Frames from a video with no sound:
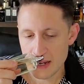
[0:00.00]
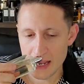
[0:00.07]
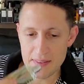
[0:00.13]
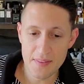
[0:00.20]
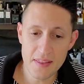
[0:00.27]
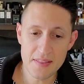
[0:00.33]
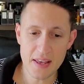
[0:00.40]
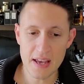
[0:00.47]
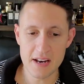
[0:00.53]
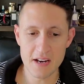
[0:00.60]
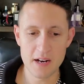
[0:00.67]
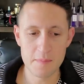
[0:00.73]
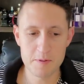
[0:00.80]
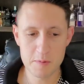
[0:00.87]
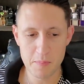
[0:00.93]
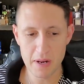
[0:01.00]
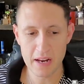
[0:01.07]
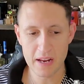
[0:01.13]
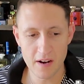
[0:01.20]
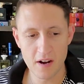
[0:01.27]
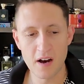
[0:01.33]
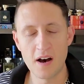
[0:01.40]
And then they ended up
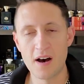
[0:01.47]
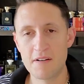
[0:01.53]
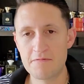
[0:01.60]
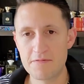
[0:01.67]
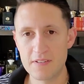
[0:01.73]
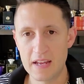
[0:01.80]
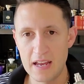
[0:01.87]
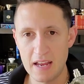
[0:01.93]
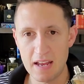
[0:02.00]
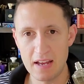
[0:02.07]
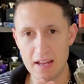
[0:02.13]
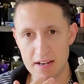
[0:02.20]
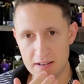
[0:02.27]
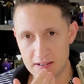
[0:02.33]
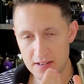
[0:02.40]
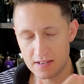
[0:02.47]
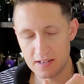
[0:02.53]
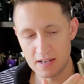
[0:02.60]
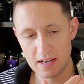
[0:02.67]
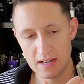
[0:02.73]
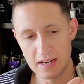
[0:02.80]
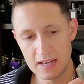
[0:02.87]
spinning it off and
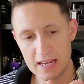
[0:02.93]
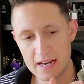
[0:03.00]
uh,